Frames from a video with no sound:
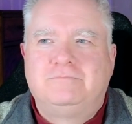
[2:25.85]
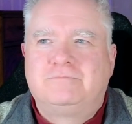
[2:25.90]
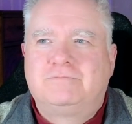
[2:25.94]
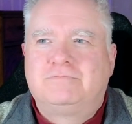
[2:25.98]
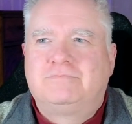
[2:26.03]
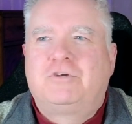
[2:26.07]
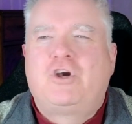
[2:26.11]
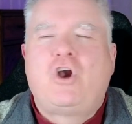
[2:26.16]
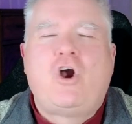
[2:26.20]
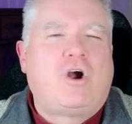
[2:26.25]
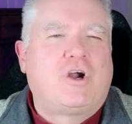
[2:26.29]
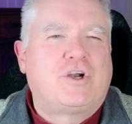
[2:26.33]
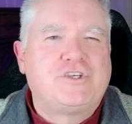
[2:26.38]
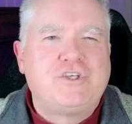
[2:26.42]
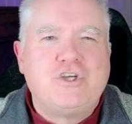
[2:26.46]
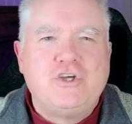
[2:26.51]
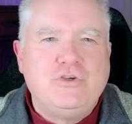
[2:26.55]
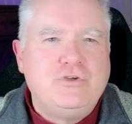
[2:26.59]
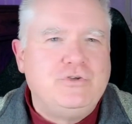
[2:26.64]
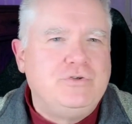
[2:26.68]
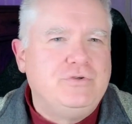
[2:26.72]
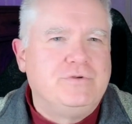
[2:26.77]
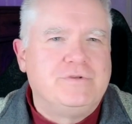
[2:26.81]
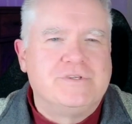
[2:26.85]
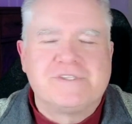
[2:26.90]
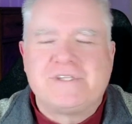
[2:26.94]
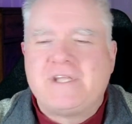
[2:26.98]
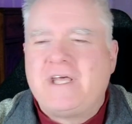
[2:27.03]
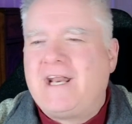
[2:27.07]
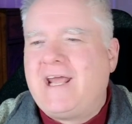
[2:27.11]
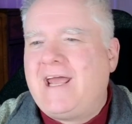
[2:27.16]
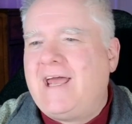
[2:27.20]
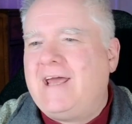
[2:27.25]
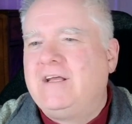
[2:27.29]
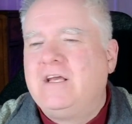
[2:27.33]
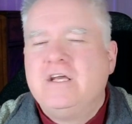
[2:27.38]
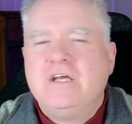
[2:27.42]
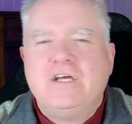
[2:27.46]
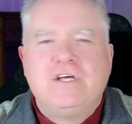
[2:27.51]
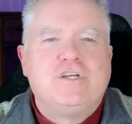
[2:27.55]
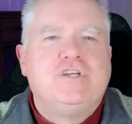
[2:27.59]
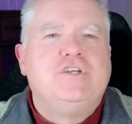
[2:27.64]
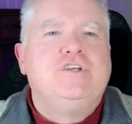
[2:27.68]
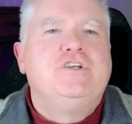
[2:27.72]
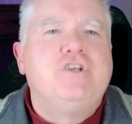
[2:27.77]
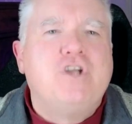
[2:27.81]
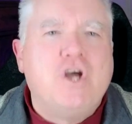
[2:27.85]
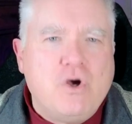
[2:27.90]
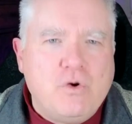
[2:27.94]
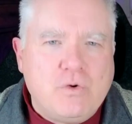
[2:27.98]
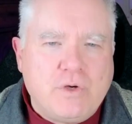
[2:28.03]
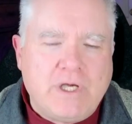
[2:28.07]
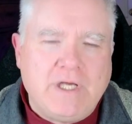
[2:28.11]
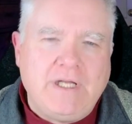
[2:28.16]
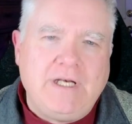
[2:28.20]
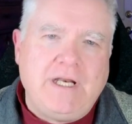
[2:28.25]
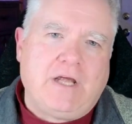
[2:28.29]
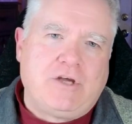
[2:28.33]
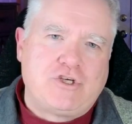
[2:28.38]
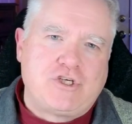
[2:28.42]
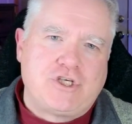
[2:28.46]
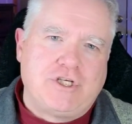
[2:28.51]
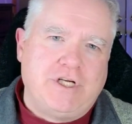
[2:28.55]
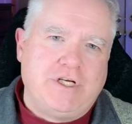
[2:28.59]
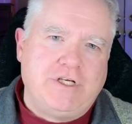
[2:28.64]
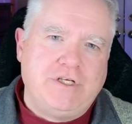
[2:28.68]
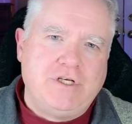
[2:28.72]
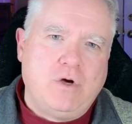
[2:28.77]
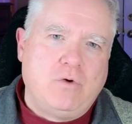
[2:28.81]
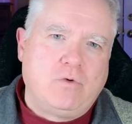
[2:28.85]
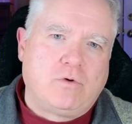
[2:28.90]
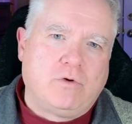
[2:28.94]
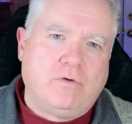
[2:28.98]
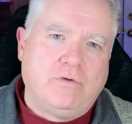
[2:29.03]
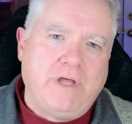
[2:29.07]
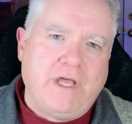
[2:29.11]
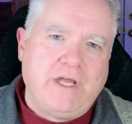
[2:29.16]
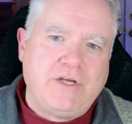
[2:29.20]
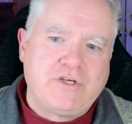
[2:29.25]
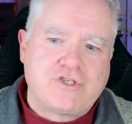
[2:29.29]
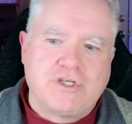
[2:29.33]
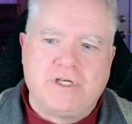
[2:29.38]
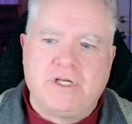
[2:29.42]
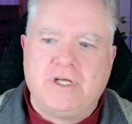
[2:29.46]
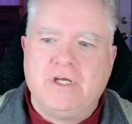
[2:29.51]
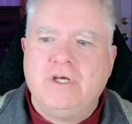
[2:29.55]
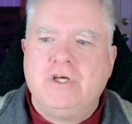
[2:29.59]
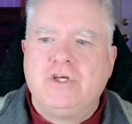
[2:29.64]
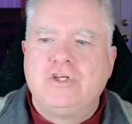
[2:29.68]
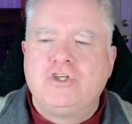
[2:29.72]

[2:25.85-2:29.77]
cartoons that had no connection and no relation